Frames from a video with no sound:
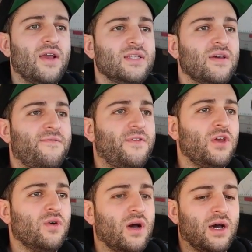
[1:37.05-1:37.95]
is a
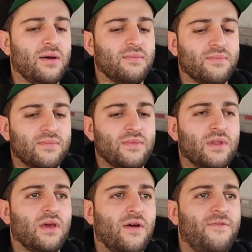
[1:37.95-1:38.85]

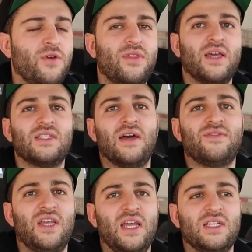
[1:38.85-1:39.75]
few things that
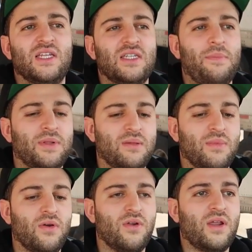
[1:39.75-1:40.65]
have changed since I put the
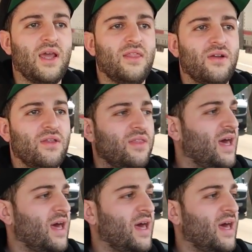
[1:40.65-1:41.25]
motor together